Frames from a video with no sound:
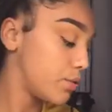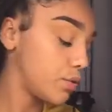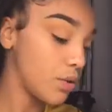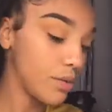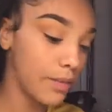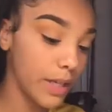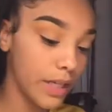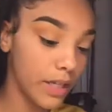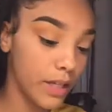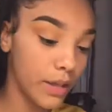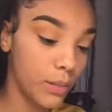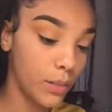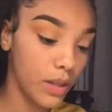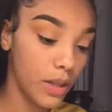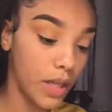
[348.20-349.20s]
to go back
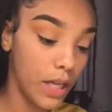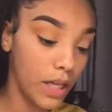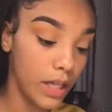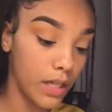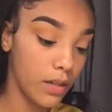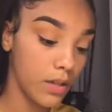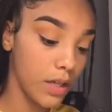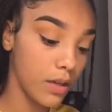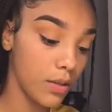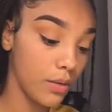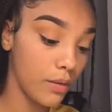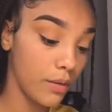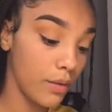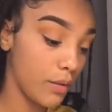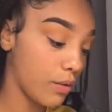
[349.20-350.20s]
in with that
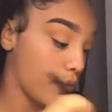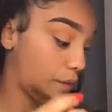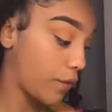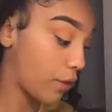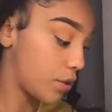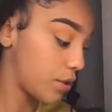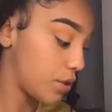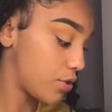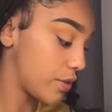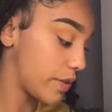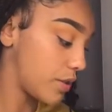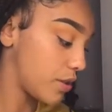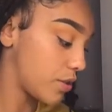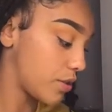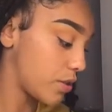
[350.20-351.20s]
yellow first
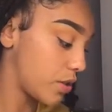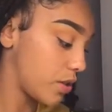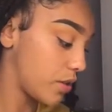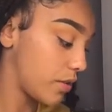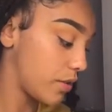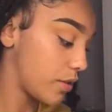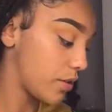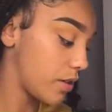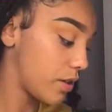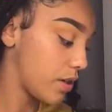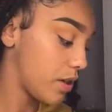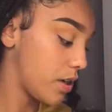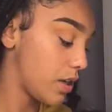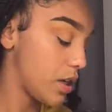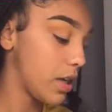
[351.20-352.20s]
transition color
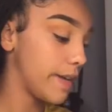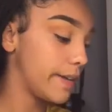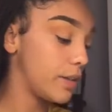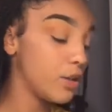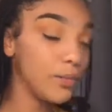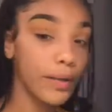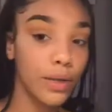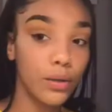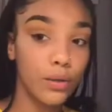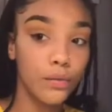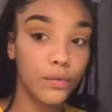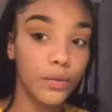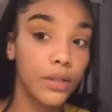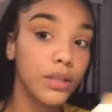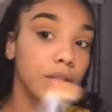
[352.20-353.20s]
and go back
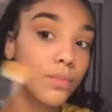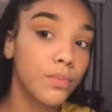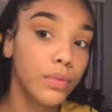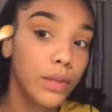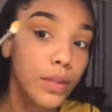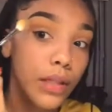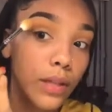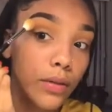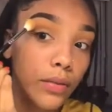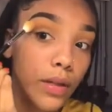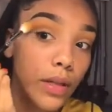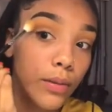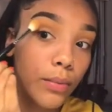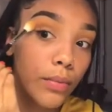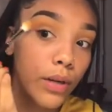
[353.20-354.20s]
over it to blend out
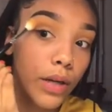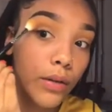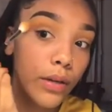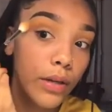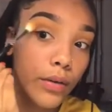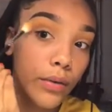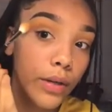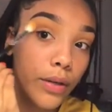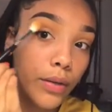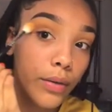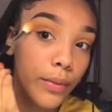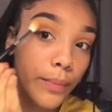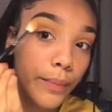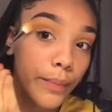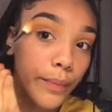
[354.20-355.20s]
that brown area.